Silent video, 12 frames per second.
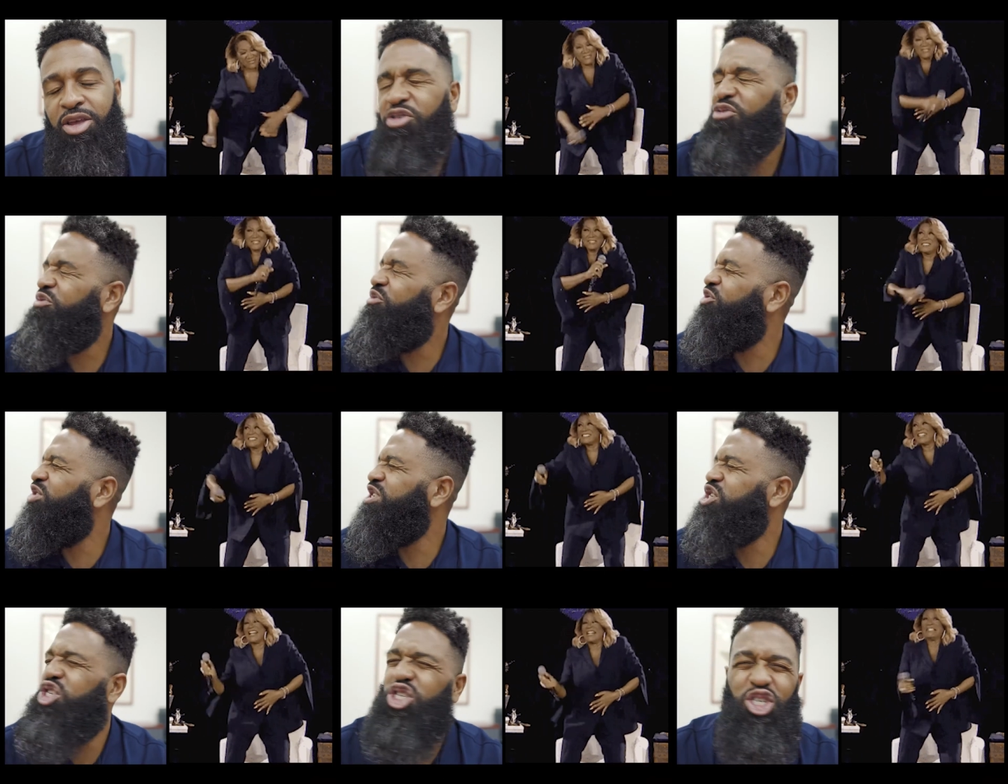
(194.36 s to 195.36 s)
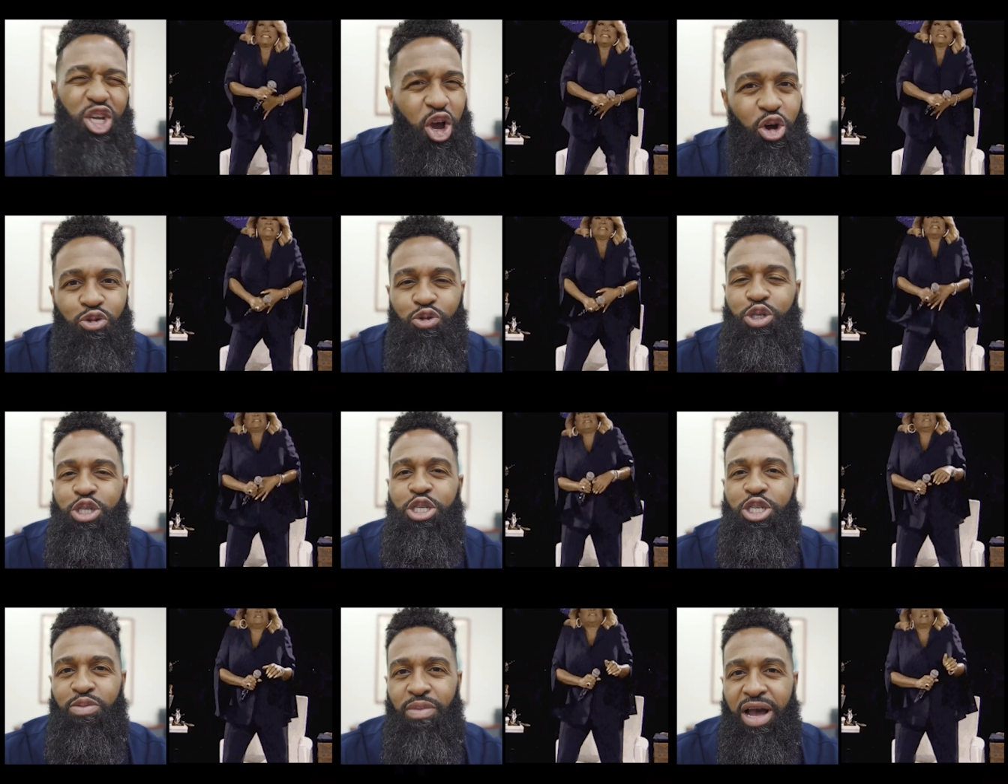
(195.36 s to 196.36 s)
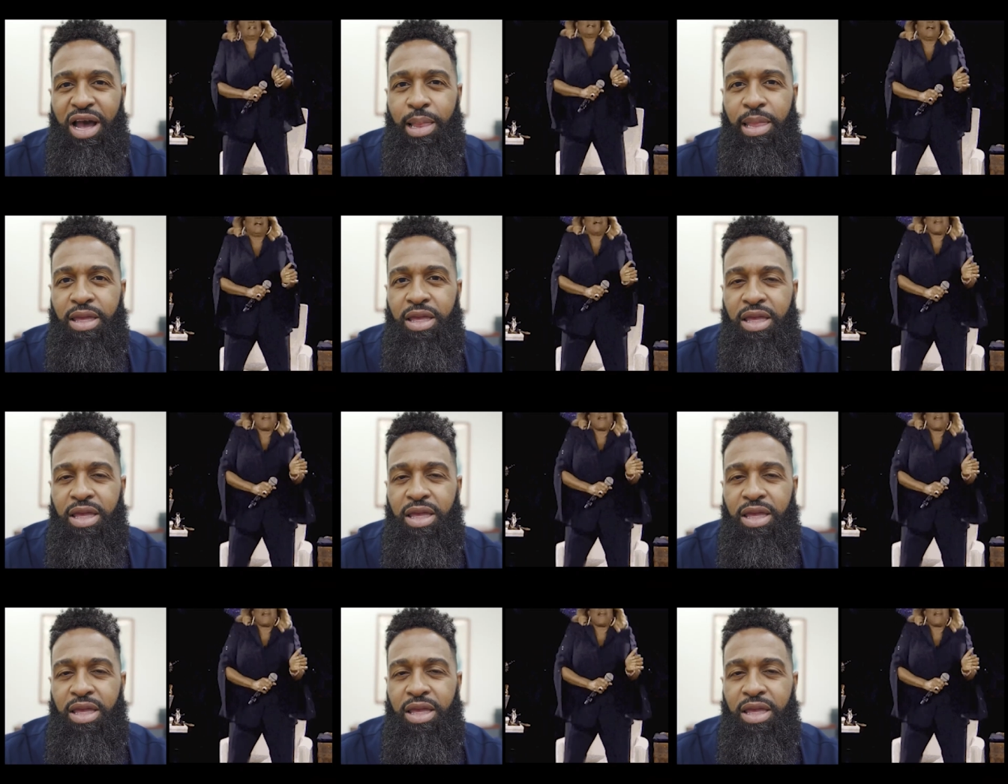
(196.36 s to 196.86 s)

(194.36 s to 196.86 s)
For sure, she's smiling.